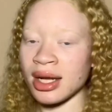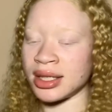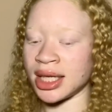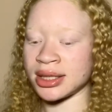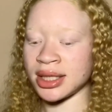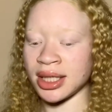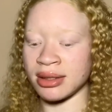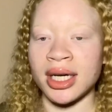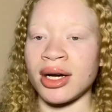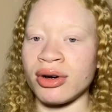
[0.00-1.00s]
That's
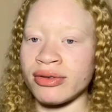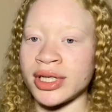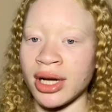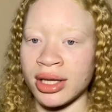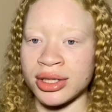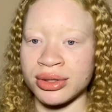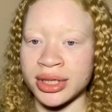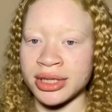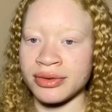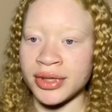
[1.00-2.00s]
it. Hopefully y'all enjoy
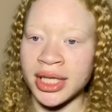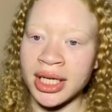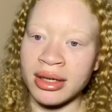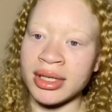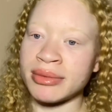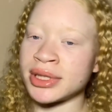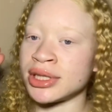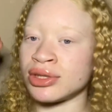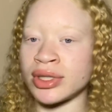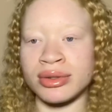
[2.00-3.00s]
this video, and I'm gonna get
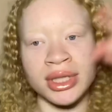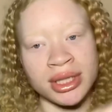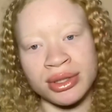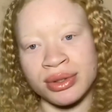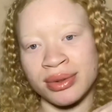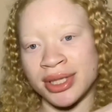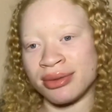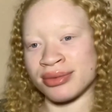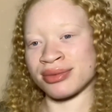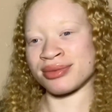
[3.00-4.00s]
straight on into it.
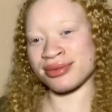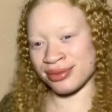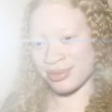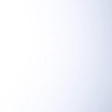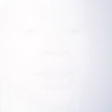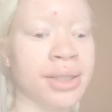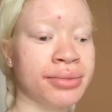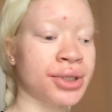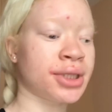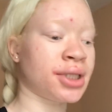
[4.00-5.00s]
Good
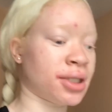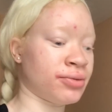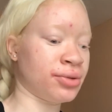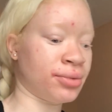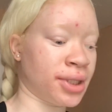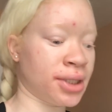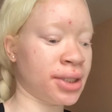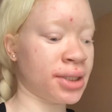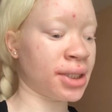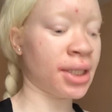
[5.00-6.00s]
morning
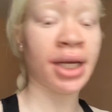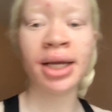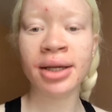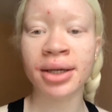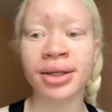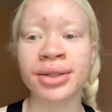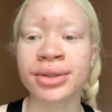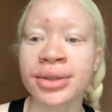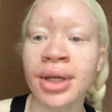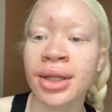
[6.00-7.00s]
everyone. Today
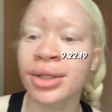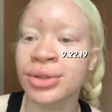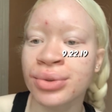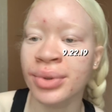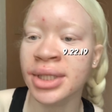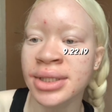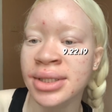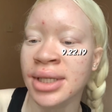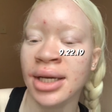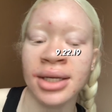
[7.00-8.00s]
is the
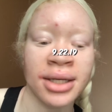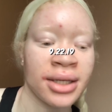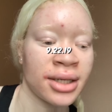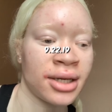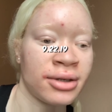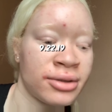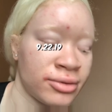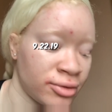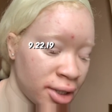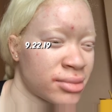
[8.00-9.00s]
22nd
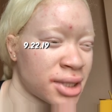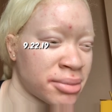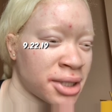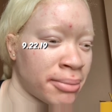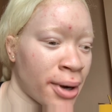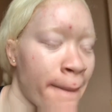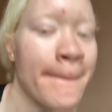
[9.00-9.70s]
of September,